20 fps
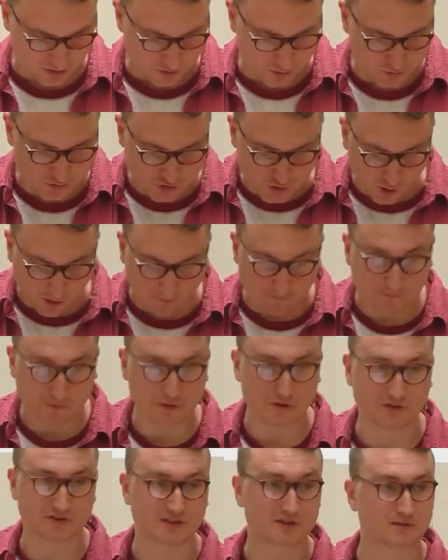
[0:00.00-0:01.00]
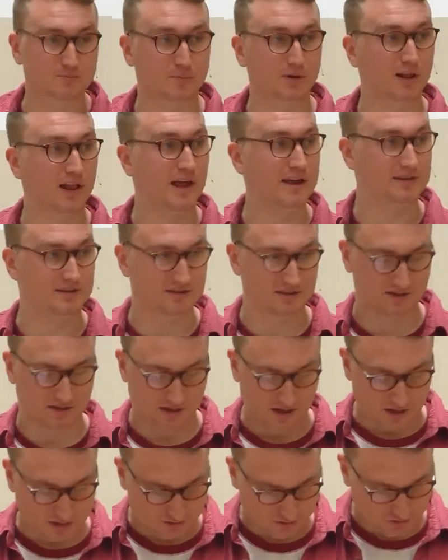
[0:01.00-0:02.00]
whose confidence is placed
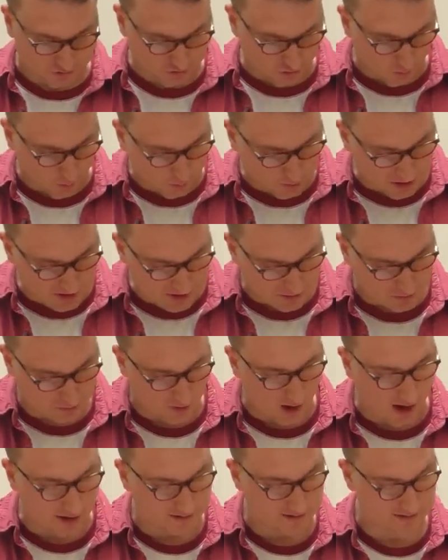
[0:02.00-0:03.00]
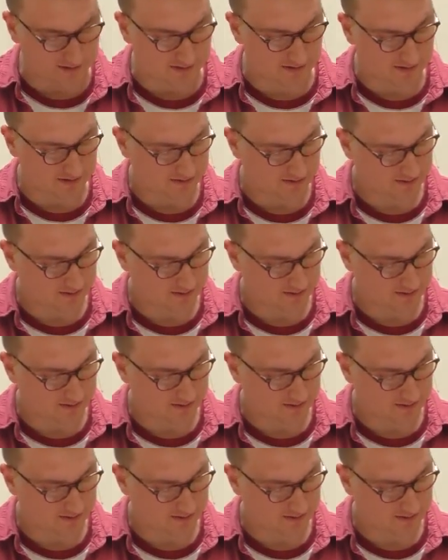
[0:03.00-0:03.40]
solely in Christ.